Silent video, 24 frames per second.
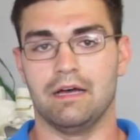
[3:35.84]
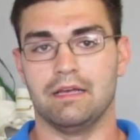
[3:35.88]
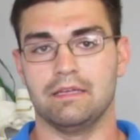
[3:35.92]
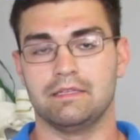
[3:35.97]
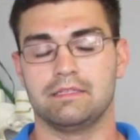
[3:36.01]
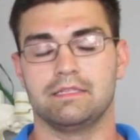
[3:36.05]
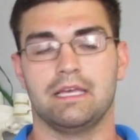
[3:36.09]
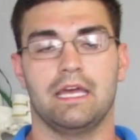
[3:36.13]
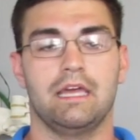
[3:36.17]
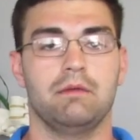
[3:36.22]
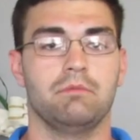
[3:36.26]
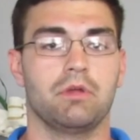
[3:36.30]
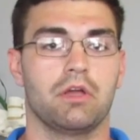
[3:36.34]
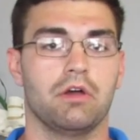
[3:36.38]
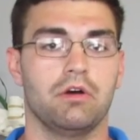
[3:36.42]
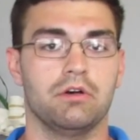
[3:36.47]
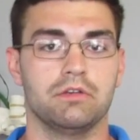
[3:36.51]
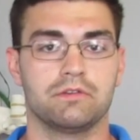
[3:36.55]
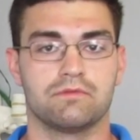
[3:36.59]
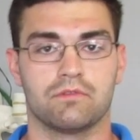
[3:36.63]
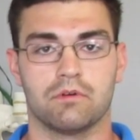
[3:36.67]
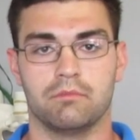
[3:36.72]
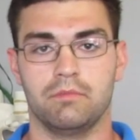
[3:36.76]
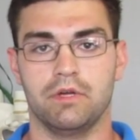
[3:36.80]
Same
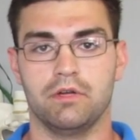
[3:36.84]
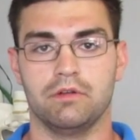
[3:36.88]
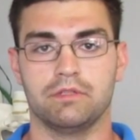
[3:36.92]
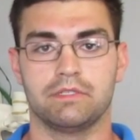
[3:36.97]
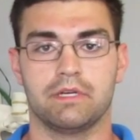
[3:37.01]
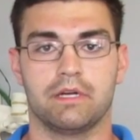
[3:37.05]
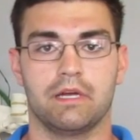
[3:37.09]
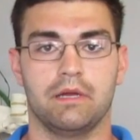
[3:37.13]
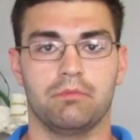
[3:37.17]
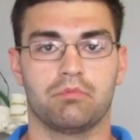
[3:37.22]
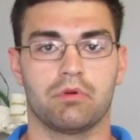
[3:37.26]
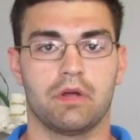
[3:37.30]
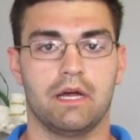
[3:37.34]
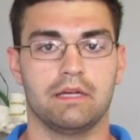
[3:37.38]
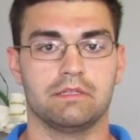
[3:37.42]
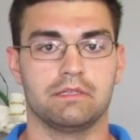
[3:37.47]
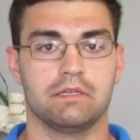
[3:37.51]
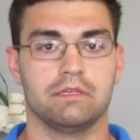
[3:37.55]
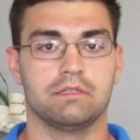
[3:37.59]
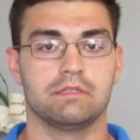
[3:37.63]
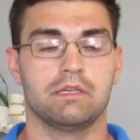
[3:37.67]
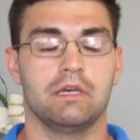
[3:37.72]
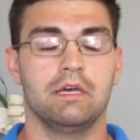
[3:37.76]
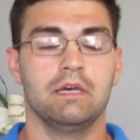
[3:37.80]
goes for military
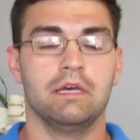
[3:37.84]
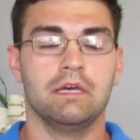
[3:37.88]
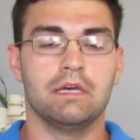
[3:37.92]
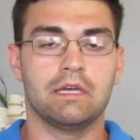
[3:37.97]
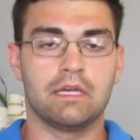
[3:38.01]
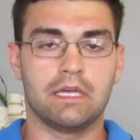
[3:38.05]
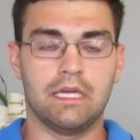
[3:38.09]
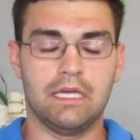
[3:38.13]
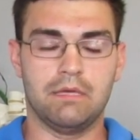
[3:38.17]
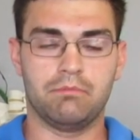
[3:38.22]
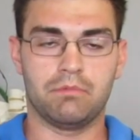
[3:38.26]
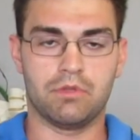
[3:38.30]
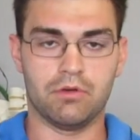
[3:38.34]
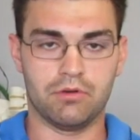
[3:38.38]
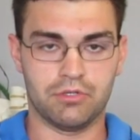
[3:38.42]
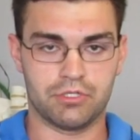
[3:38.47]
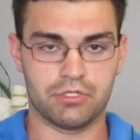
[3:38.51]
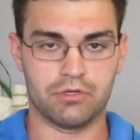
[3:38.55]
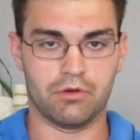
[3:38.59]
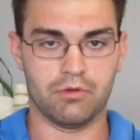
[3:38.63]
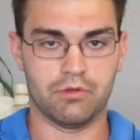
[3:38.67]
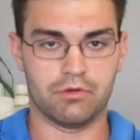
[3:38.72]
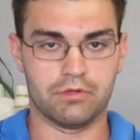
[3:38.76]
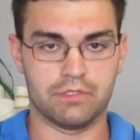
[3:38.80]
presses. Keep those
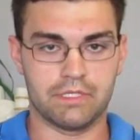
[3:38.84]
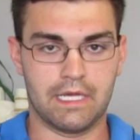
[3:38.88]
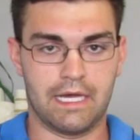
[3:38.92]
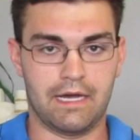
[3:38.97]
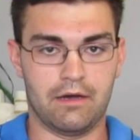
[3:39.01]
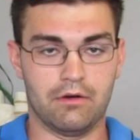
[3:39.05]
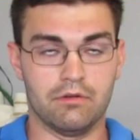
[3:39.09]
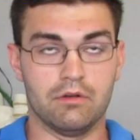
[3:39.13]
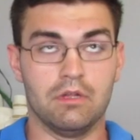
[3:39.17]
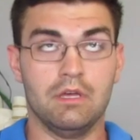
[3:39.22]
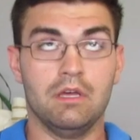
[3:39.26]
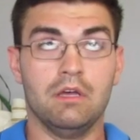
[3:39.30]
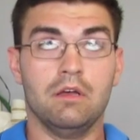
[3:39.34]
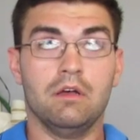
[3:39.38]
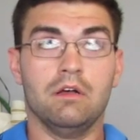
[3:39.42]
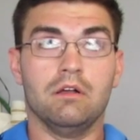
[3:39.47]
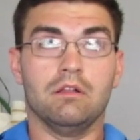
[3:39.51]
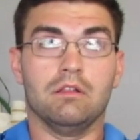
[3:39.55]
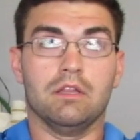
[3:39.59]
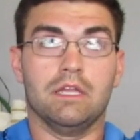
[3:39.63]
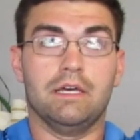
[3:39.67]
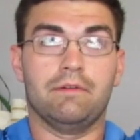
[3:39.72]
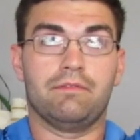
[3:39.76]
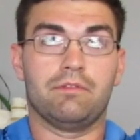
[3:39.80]
shoulders out,
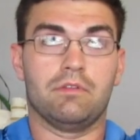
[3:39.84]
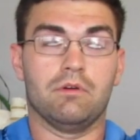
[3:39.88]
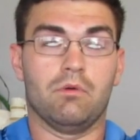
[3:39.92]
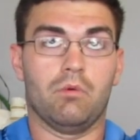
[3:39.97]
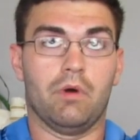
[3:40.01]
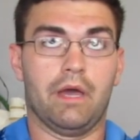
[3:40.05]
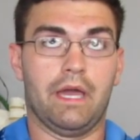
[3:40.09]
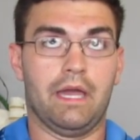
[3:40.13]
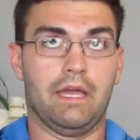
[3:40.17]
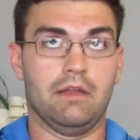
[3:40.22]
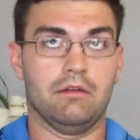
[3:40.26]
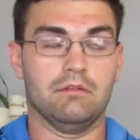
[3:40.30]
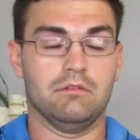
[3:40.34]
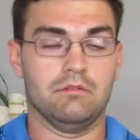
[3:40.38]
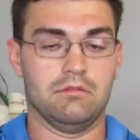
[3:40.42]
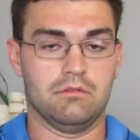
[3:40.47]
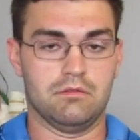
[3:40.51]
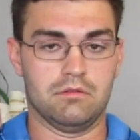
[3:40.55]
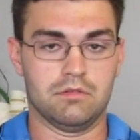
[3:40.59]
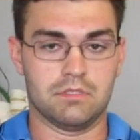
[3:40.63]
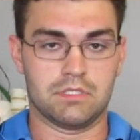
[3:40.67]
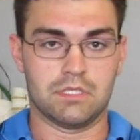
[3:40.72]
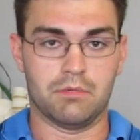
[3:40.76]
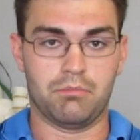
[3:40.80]
lift the weight,
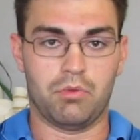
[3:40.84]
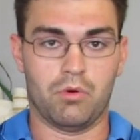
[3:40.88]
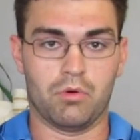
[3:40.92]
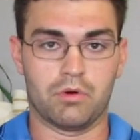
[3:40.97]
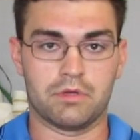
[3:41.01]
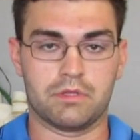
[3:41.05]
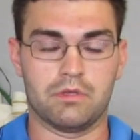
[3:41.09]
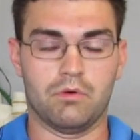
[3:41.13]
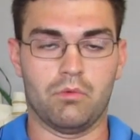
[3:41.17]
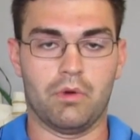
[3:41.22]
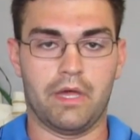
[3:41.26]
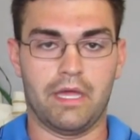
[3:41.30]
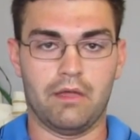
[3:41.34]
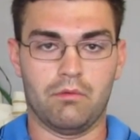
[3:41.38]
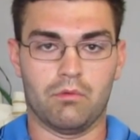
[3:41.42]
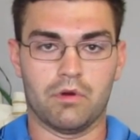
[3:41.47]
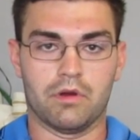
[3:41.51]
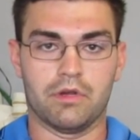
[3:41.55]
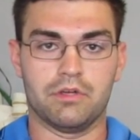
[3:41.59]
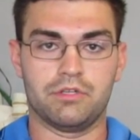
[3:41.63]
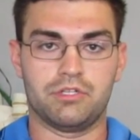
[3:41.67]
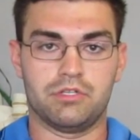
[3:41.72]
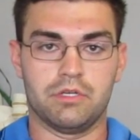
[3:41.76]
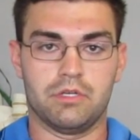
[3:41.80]
support the weight
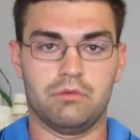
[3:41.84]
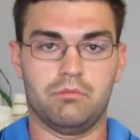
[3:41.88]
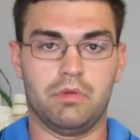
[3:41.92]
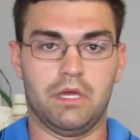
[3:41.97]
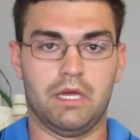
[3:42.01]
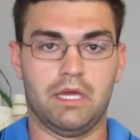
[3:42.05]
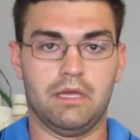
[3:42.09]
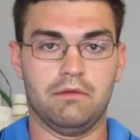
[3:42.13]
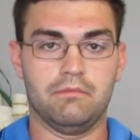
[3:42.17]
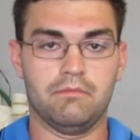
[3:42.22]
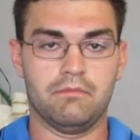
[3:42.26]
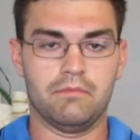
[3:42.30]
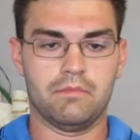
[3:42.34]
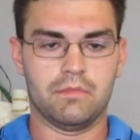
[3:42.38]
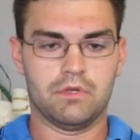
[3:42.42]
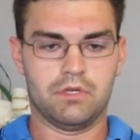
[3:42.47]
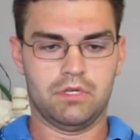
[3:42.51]
where it should be.